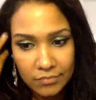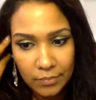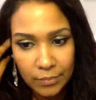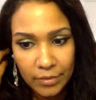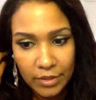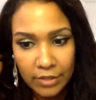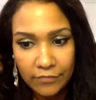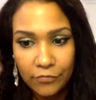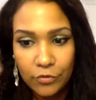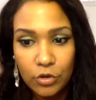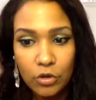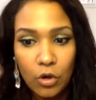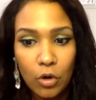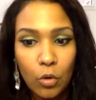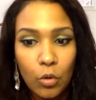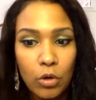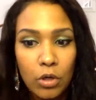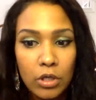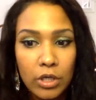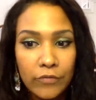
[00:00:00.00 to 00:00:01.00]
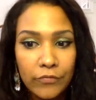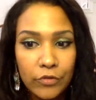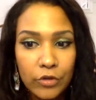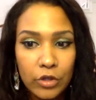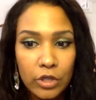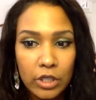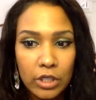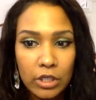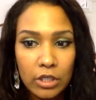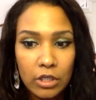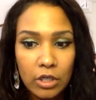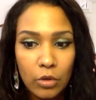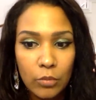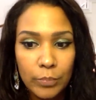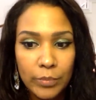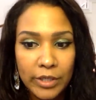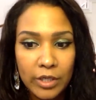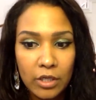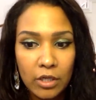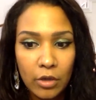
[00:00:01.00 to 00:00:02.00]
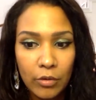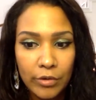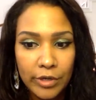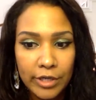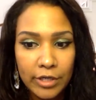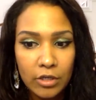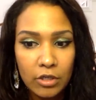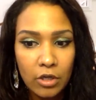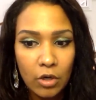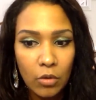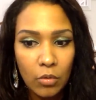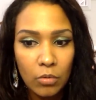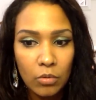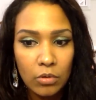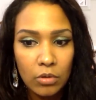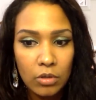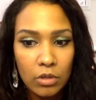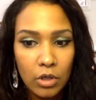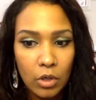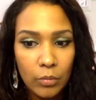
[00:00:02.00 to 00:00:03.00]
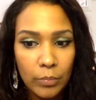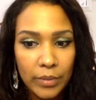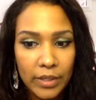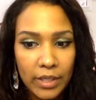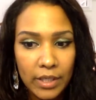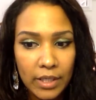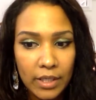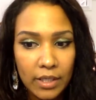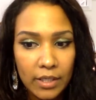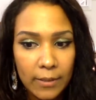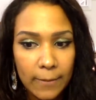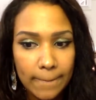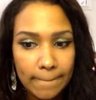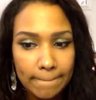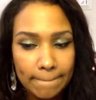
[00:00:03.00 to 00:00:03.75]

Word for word: I mean, if you're gonna if you're gonna go be a gold digger, go go big.